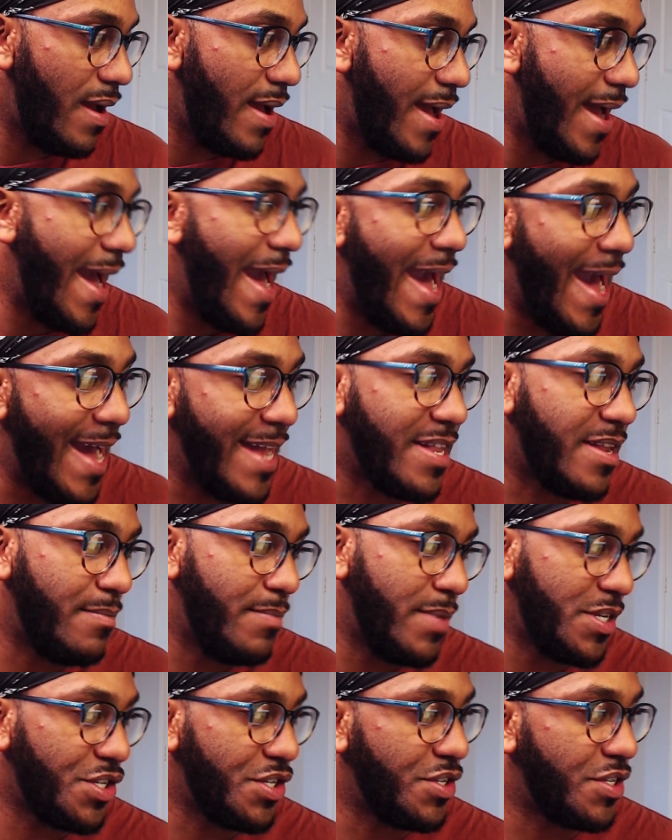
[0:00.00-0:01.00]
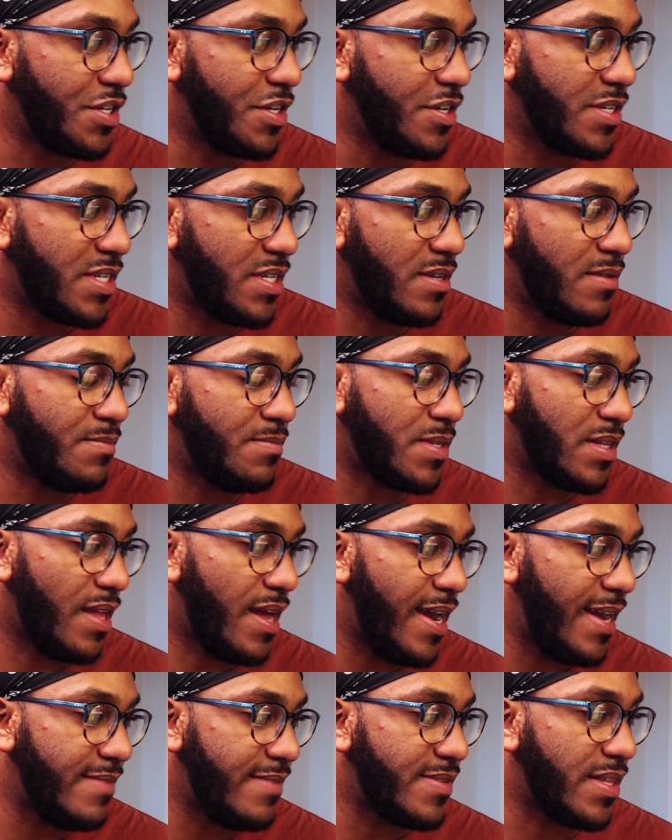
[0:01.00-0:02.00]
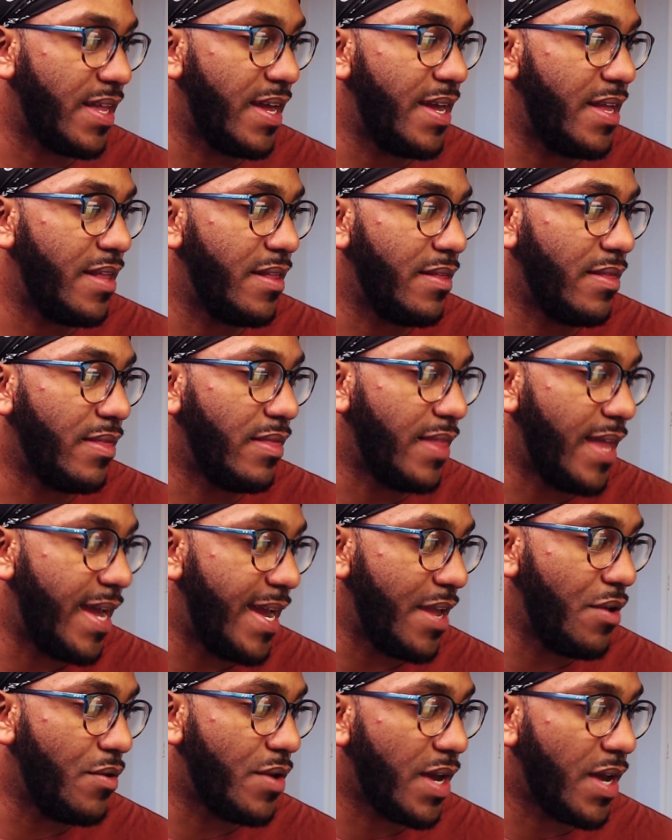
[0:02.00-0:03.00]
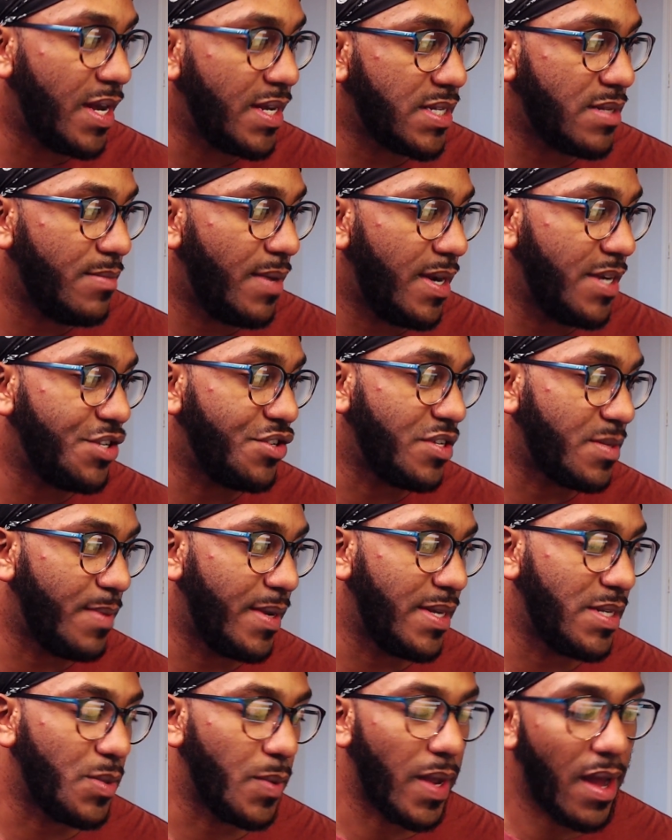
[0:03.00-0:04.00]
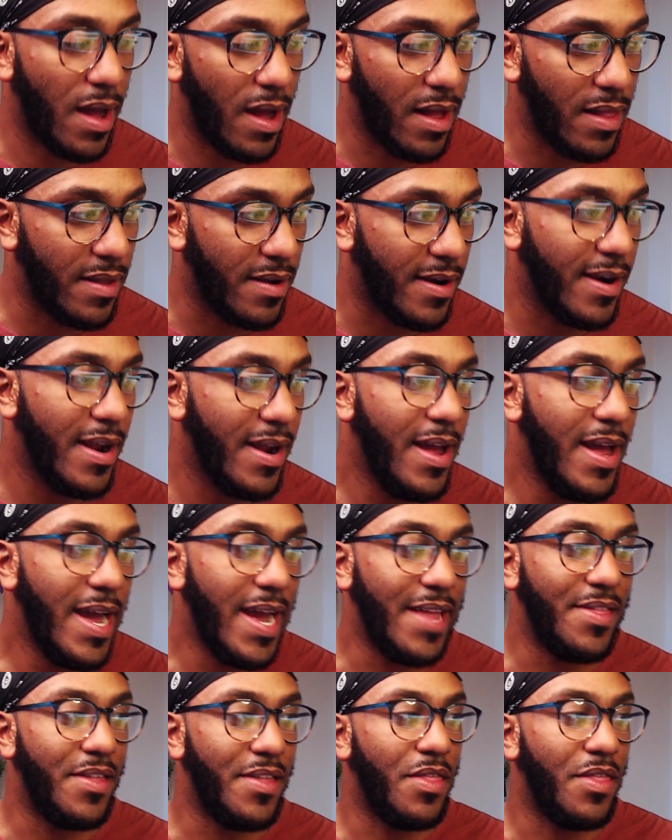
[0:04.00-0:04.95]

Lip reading: add dimension to your Sims lives, let you customize your space with color, and then the